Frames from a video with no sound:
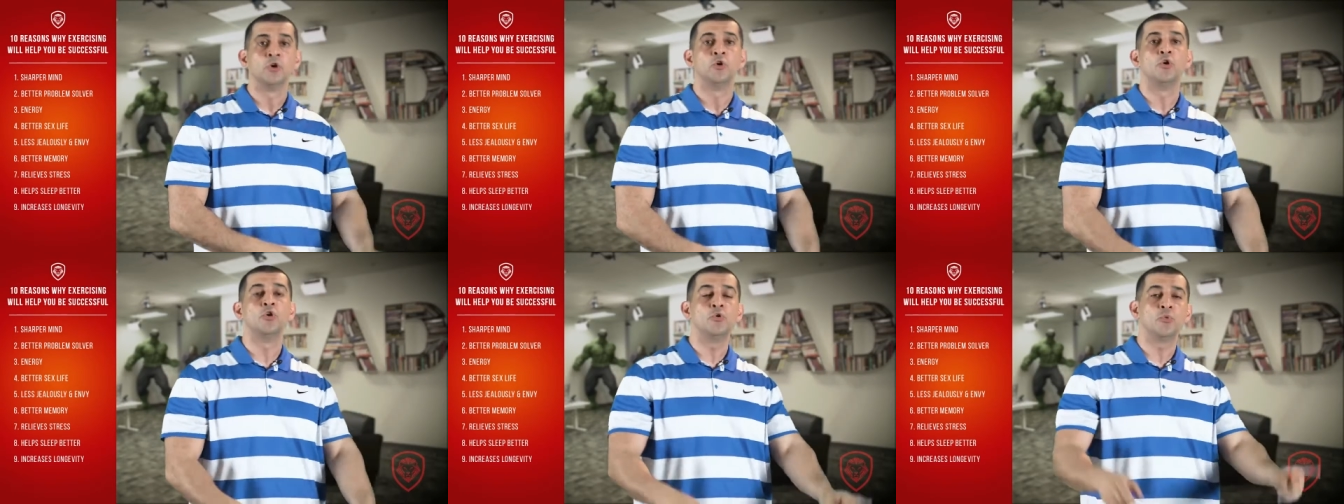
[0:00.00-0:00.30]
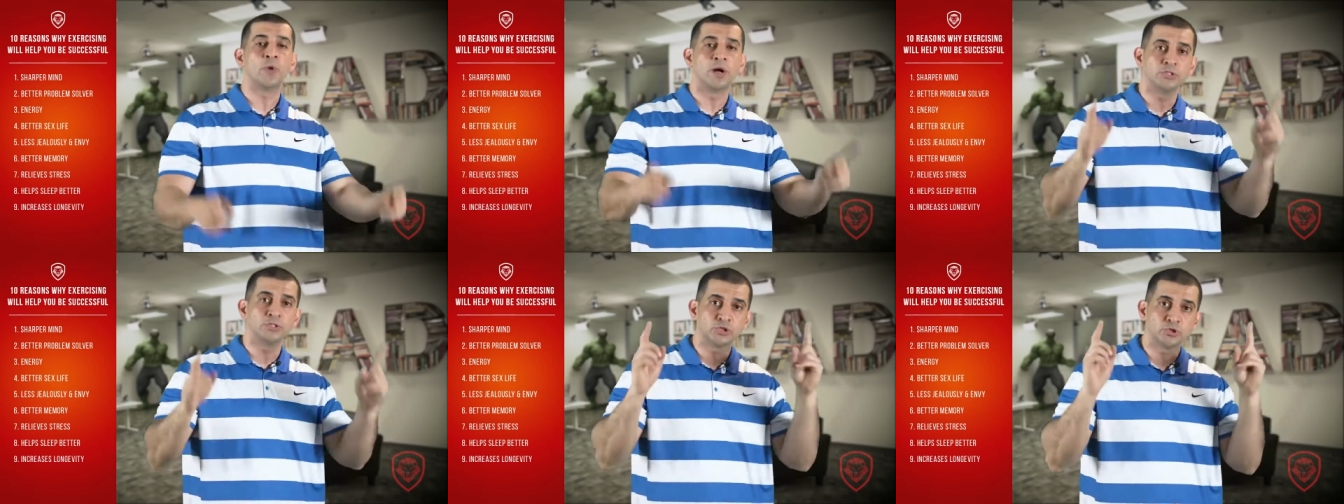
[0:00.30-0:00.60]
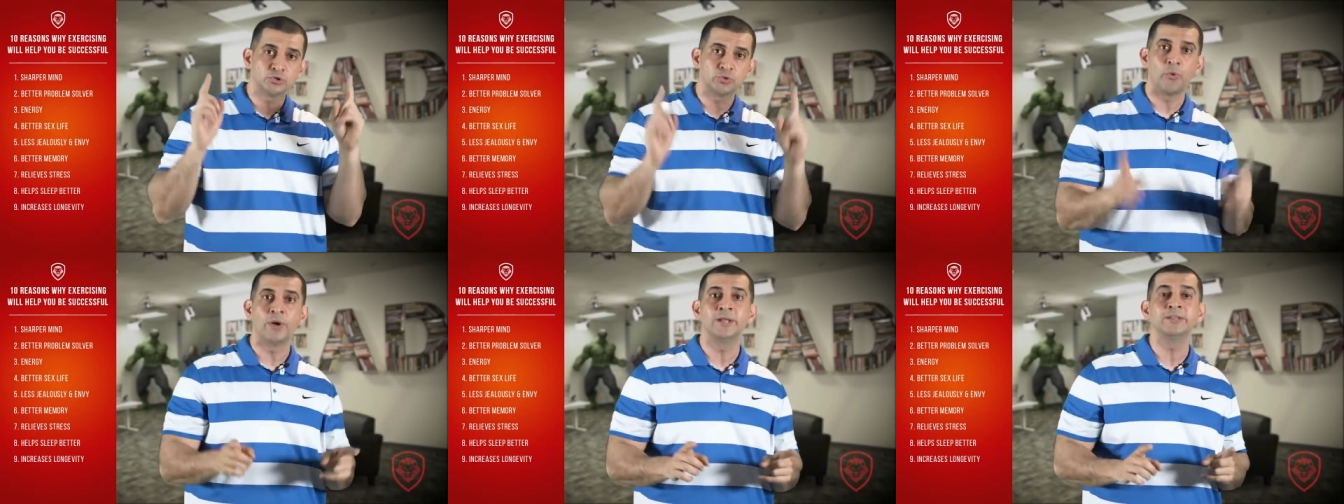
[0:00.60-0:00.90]
who
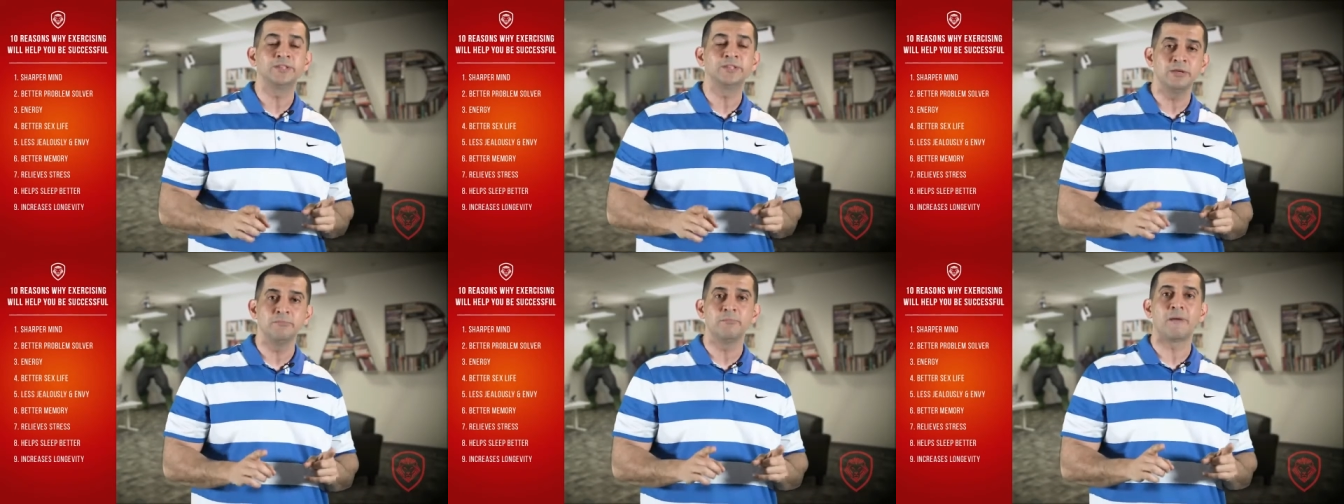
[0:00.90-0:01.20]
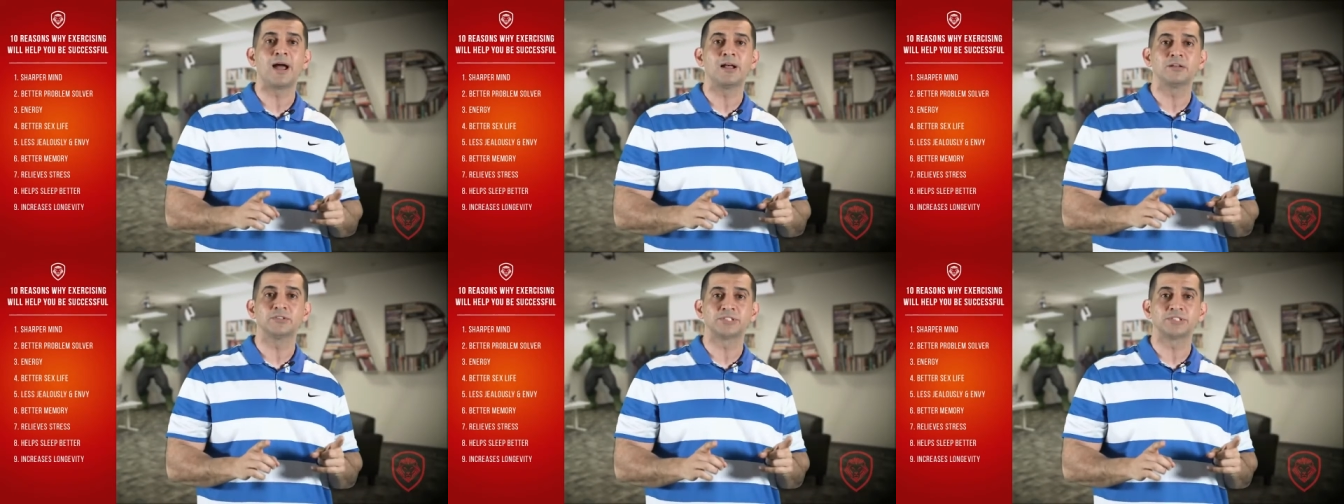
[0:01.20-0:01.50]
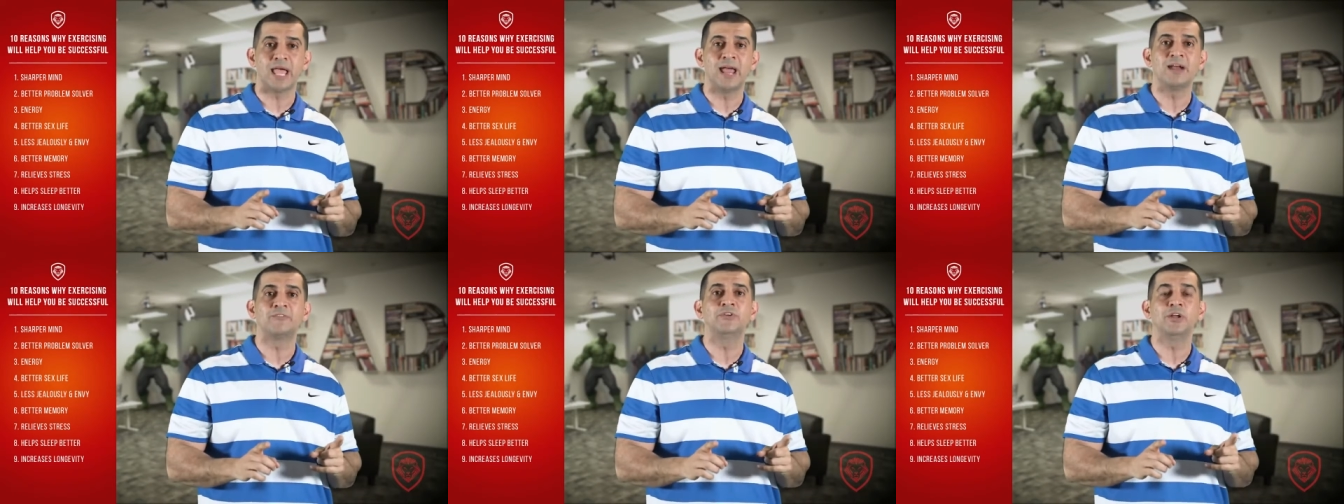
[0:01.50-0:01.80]
runs 20
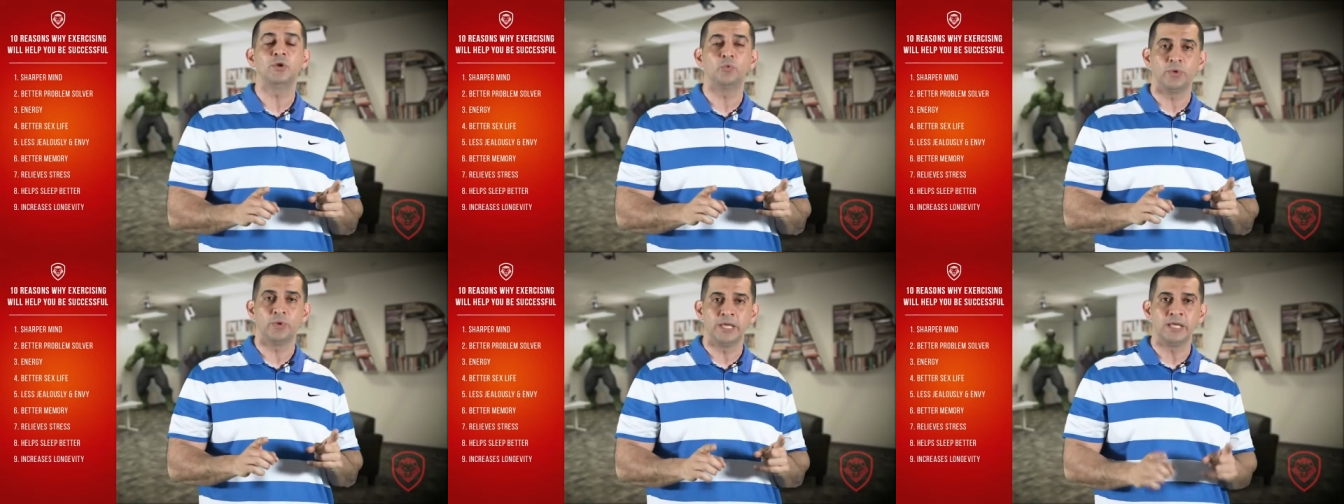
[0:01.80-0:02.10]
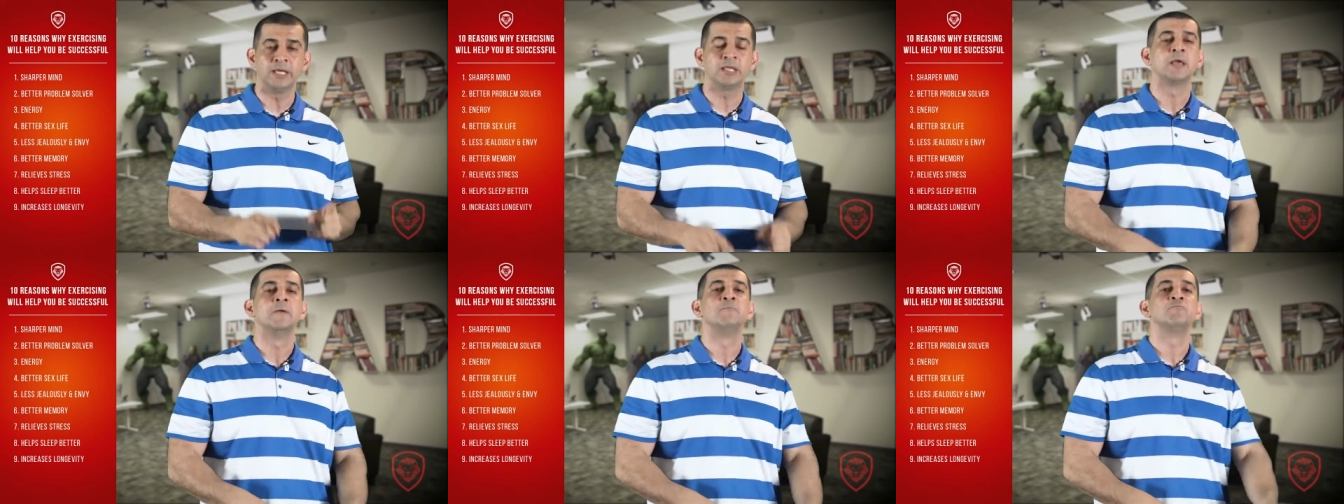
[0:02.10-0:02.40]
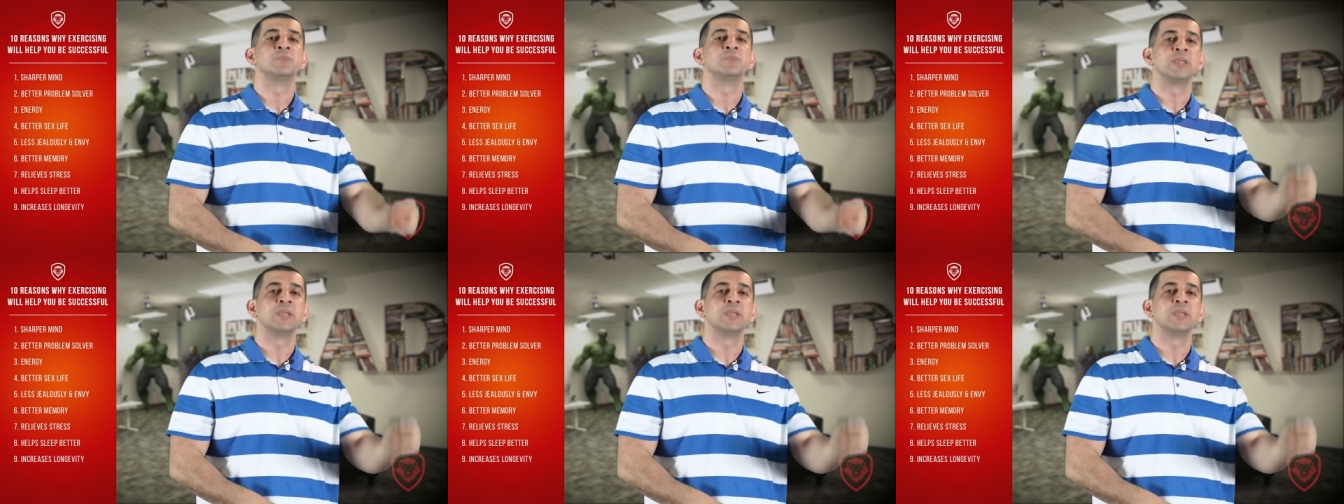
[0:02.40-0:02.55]
miles every week.